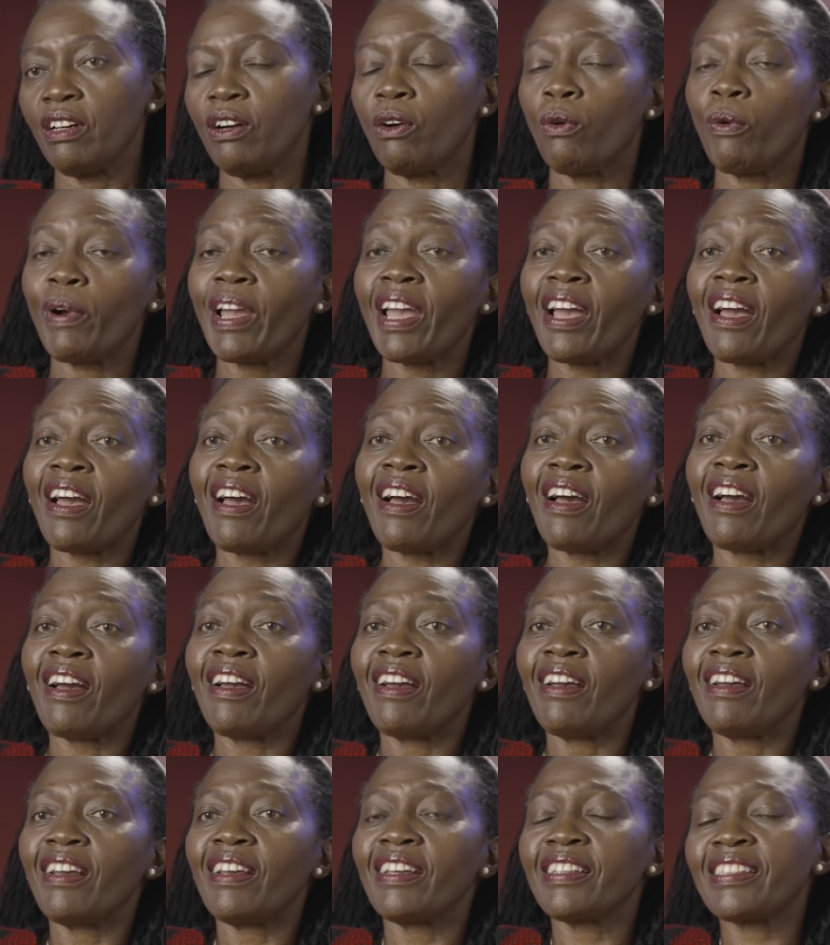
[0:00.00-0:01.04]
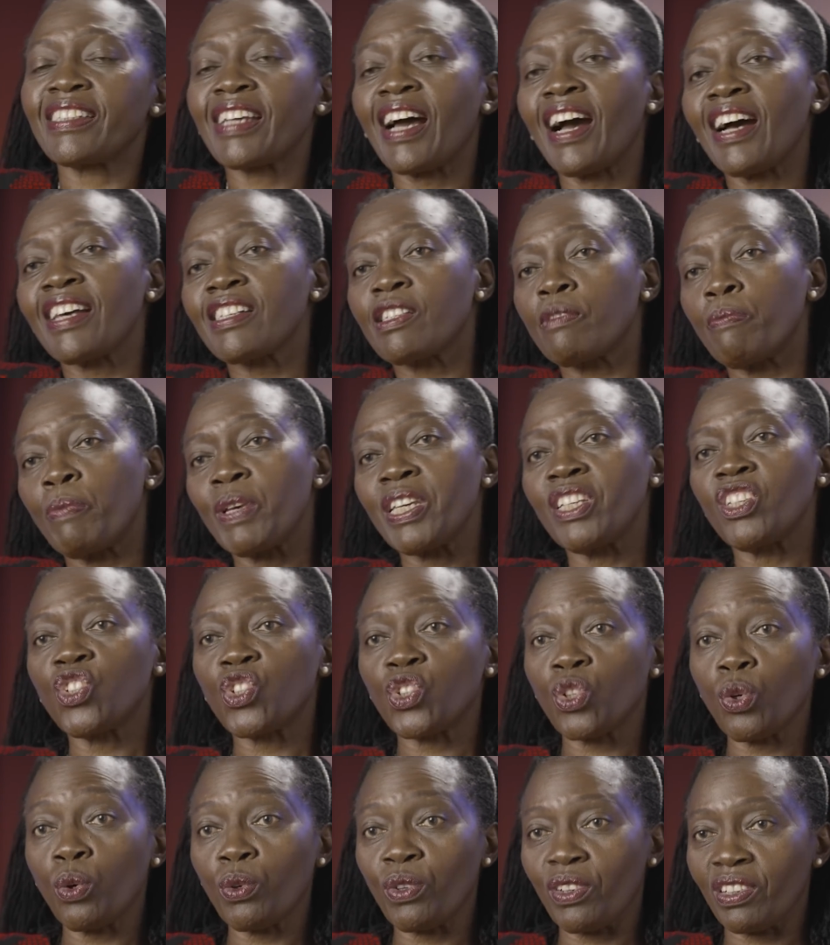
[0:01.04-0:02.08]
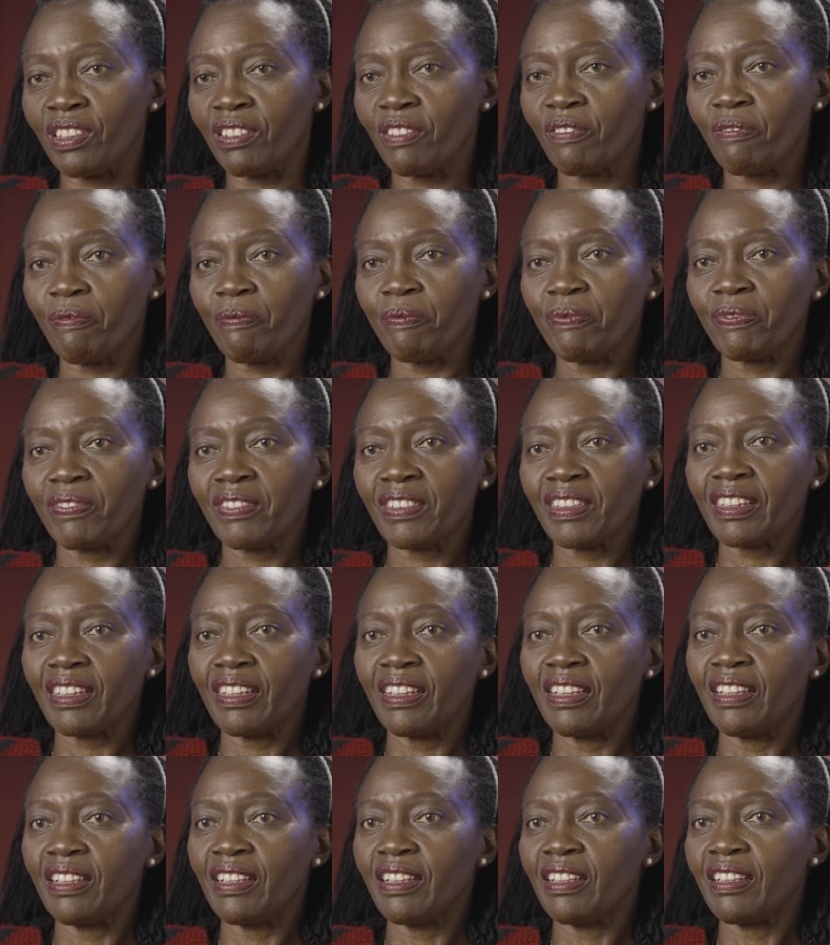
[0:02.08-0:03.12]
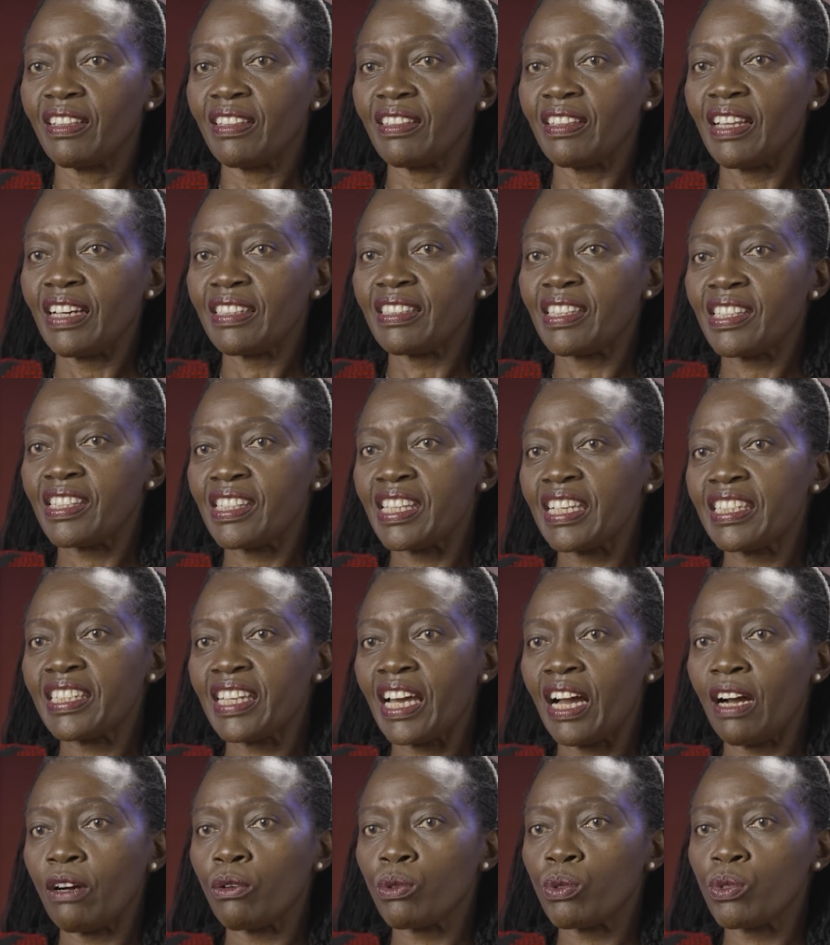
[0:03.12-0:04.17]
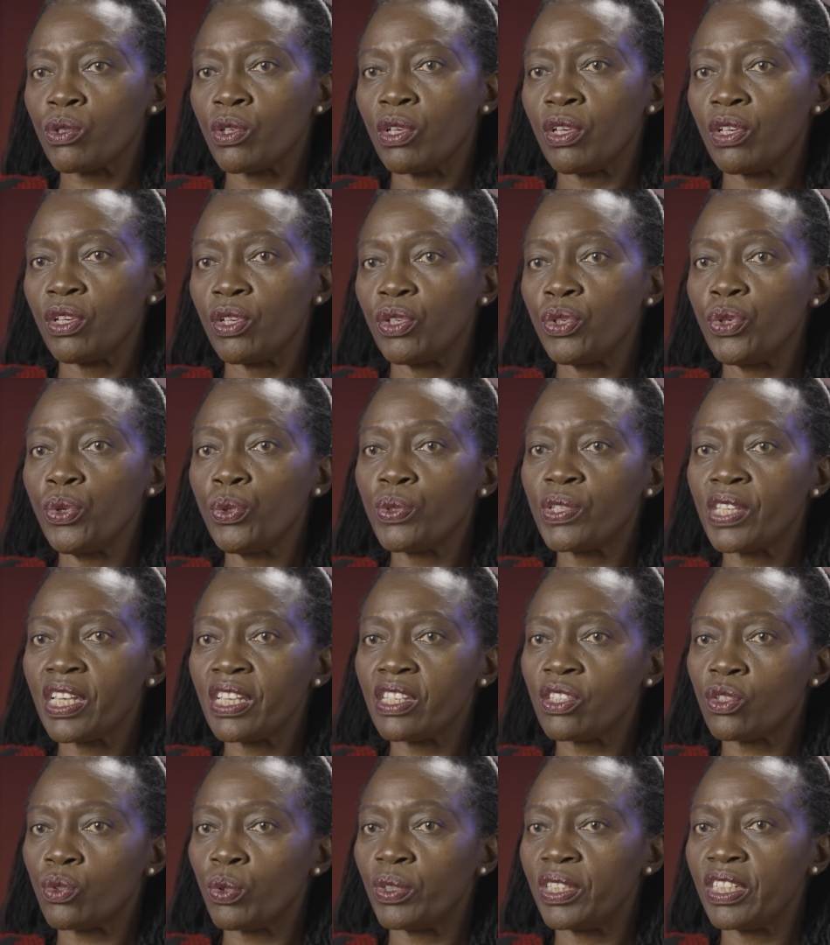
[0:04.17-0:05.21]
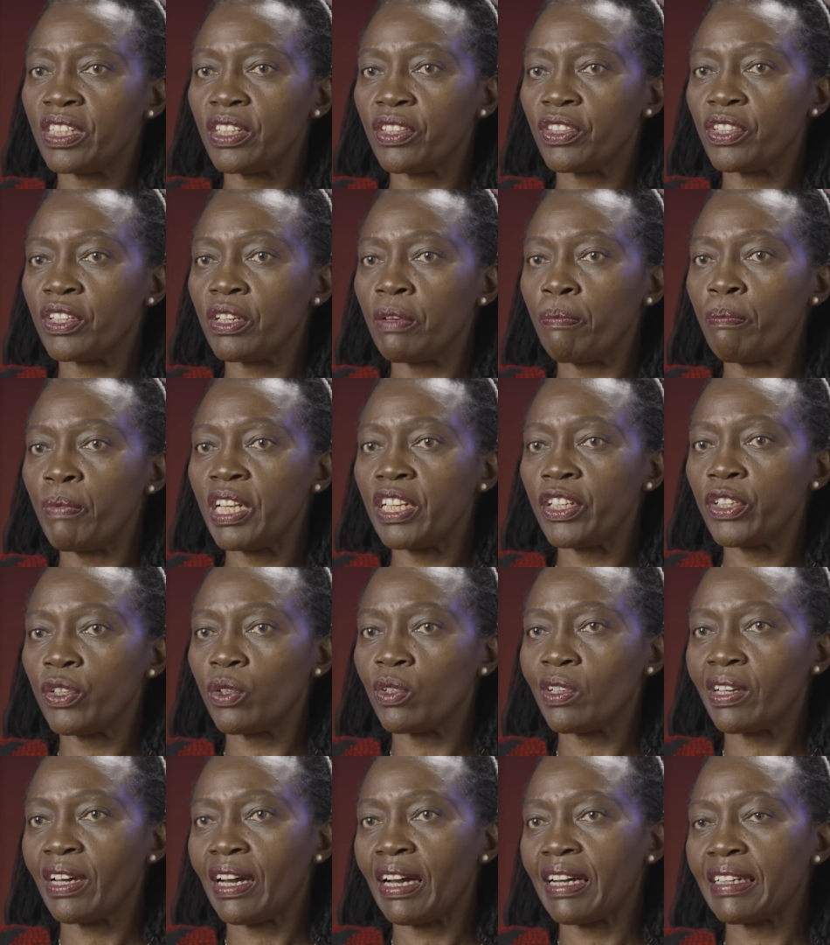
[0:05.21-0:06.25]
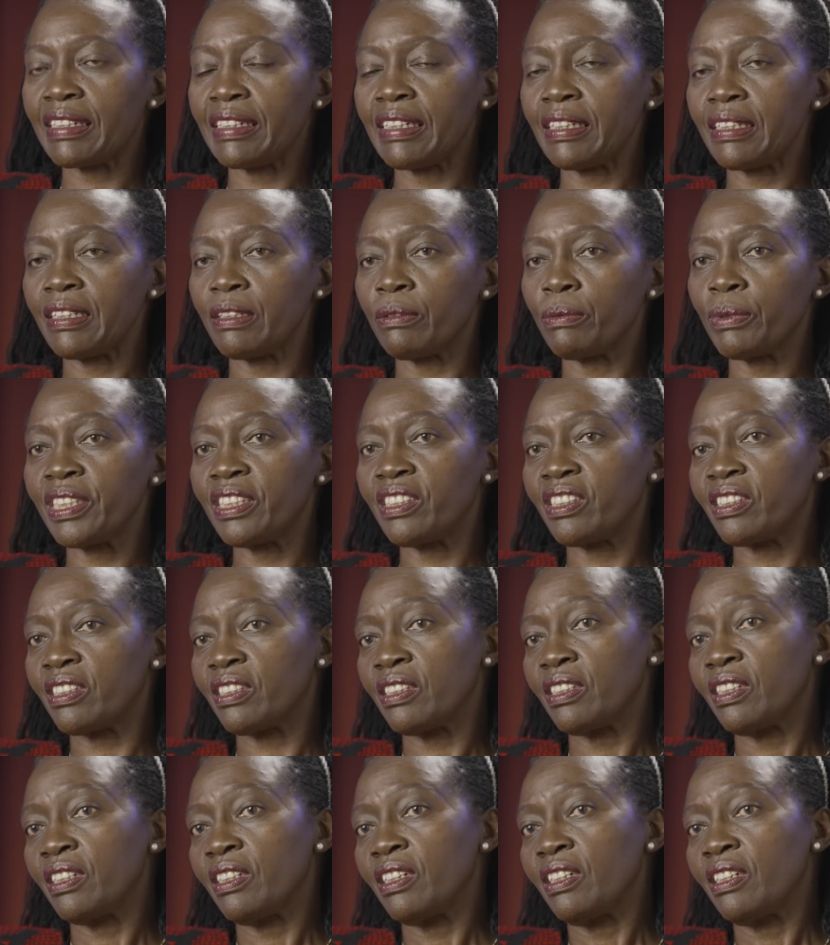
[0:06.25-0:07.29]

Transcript: where it has been shown that State House uses 23 million a day, which